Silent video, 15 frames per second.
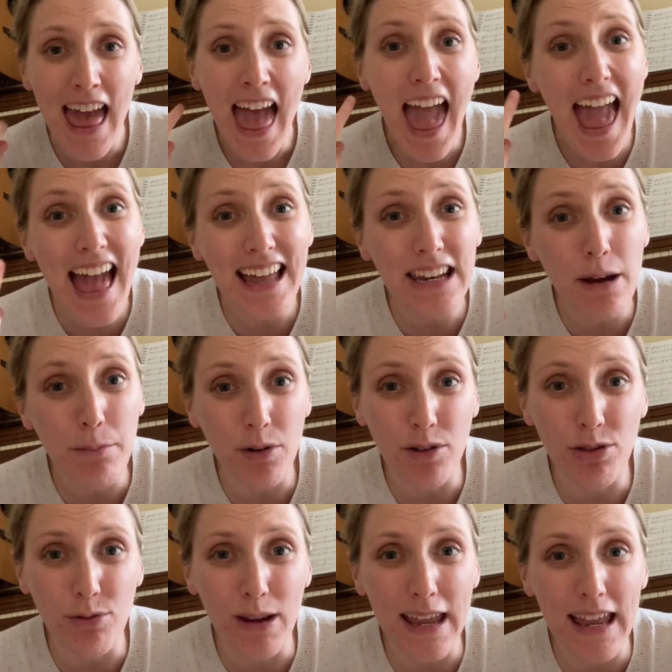And number
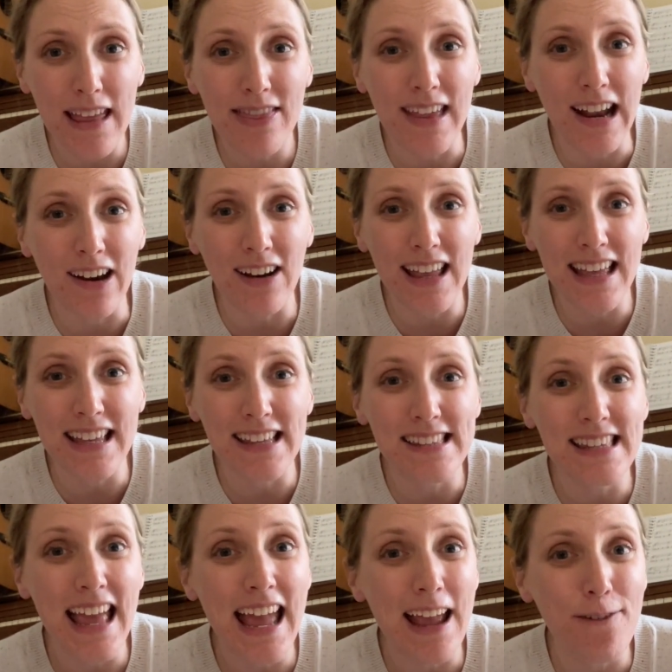three, there
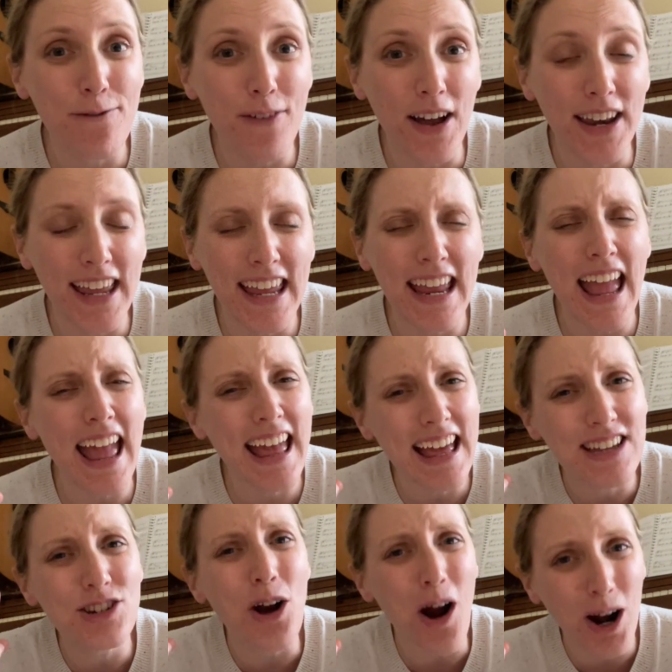is a funny
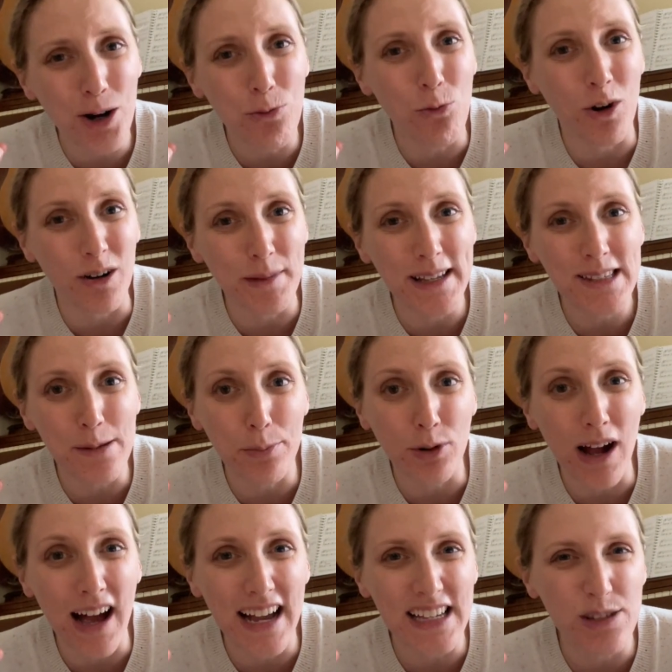and heartwarming
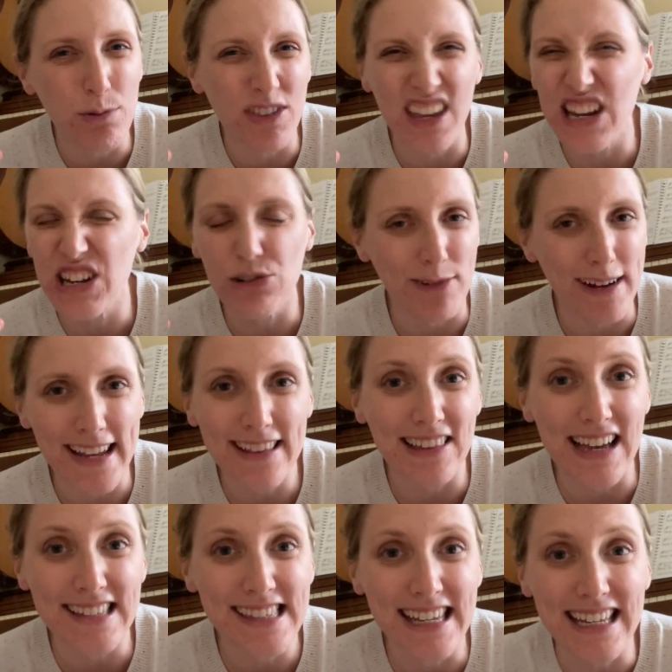surprise with a great
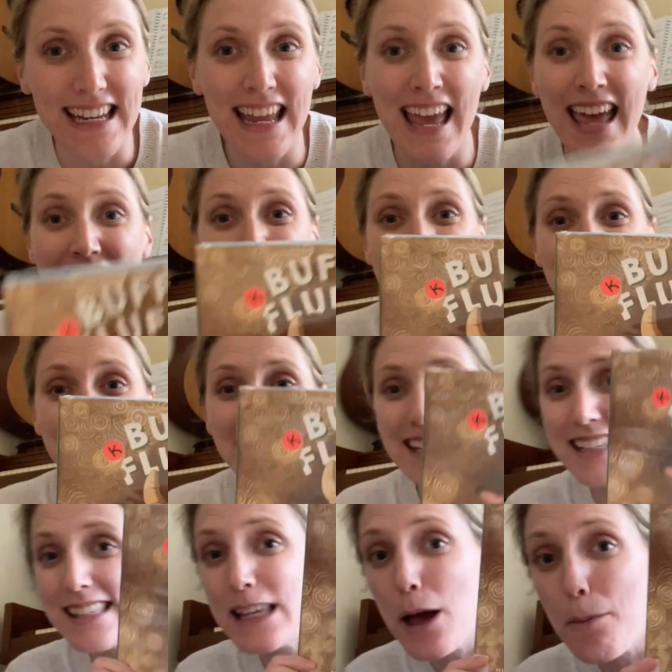lesson. This
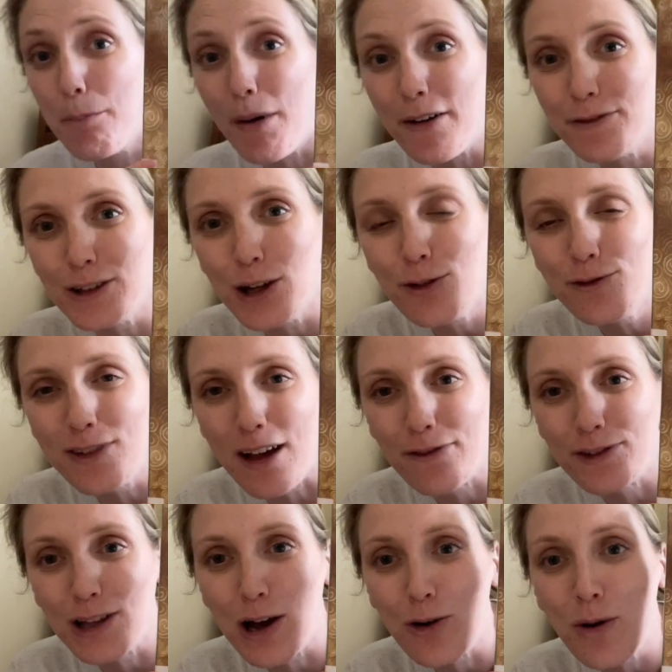is Buffalo
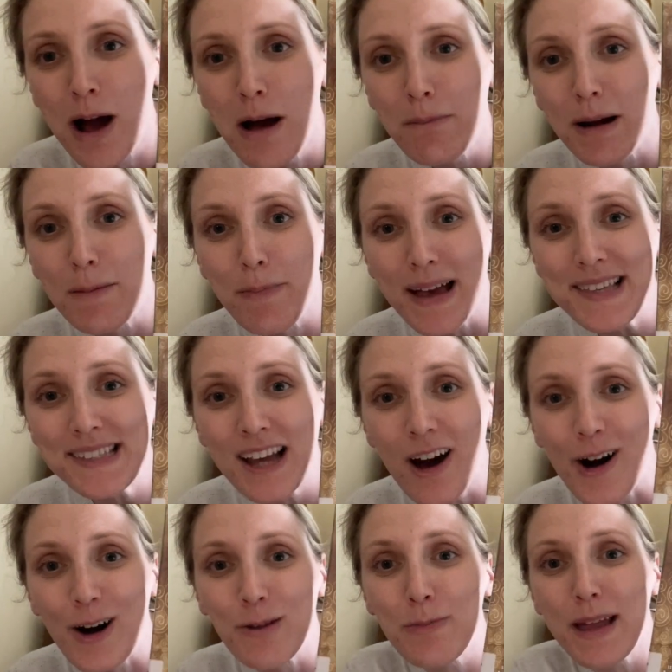Fluffalo by Bess
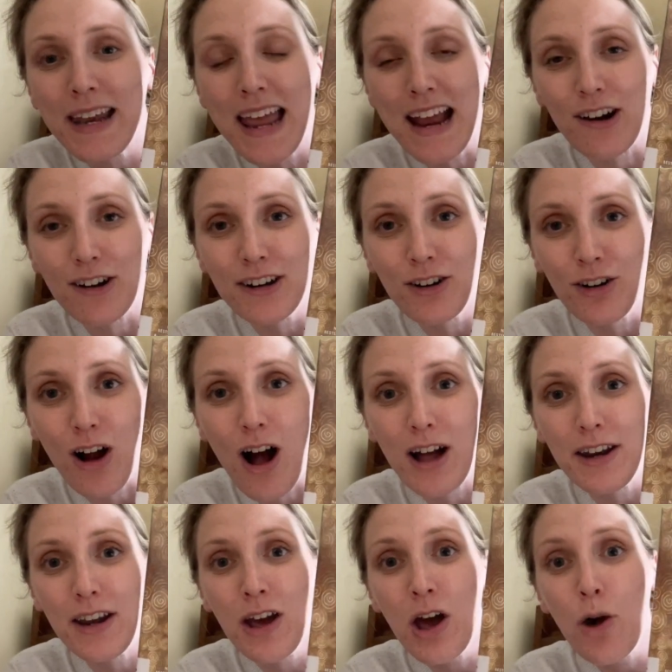Kalb and Erin
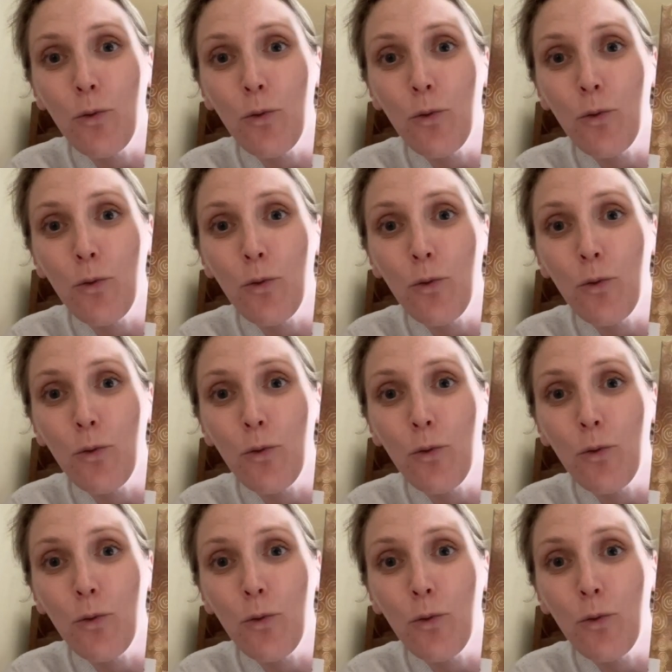Kraan.